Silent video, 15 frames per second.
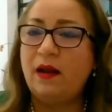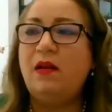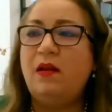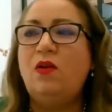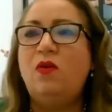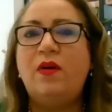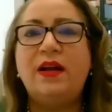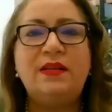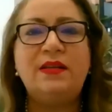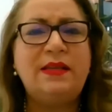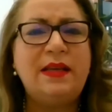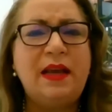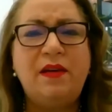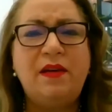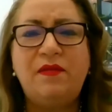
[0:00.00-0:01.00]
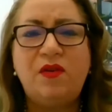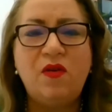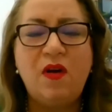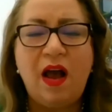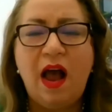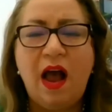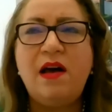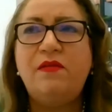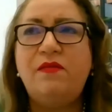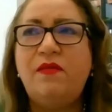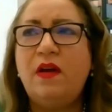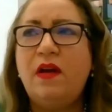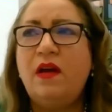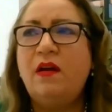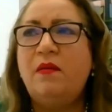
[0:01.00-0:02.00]
Look and see if you have
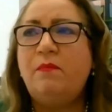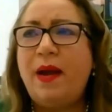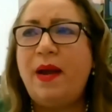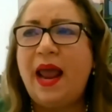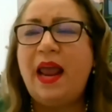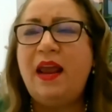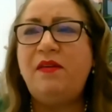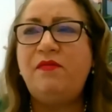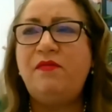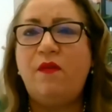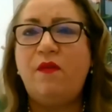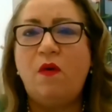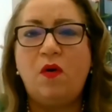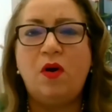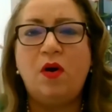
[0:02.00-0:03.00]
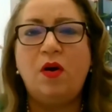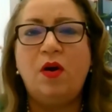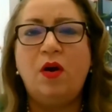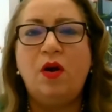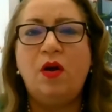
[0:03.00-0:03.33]
paid for